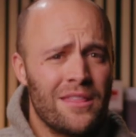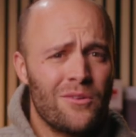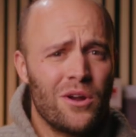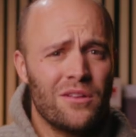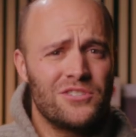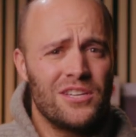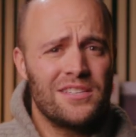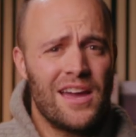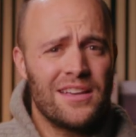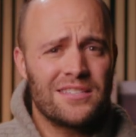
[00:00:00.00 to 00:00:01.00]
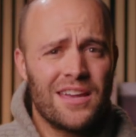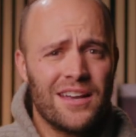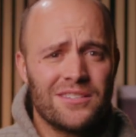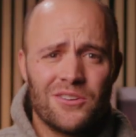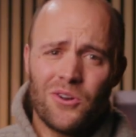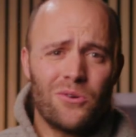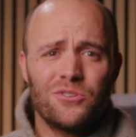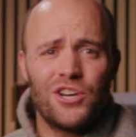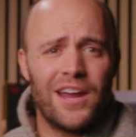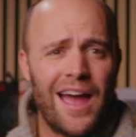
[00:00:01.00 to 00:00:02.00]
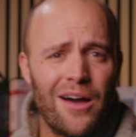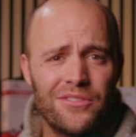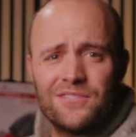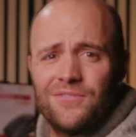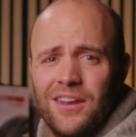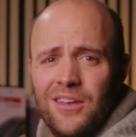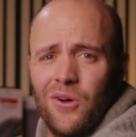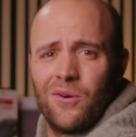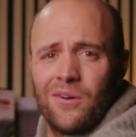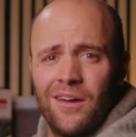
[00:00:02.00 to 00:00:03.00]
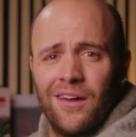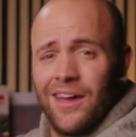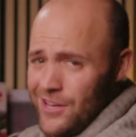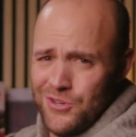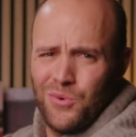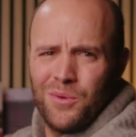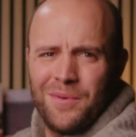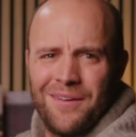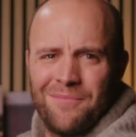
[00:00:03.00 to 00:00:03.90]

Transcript: in the world of GTA 6? Go check out this video. and you will be